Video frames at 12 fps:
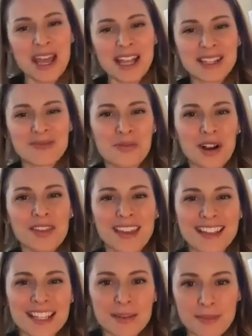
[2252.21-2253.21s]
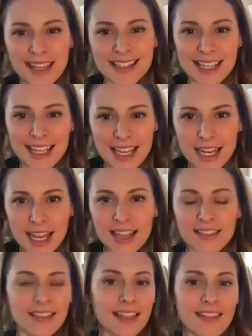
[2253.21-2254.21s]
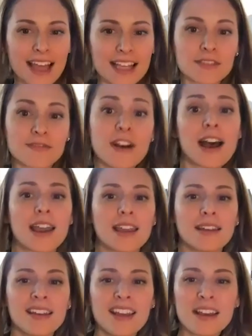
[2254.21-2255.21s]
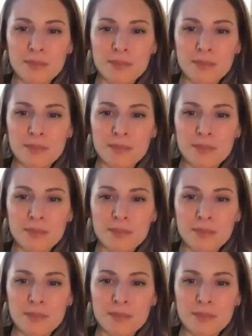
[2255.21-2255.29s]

it's worth it to me to eat it, then that's fine.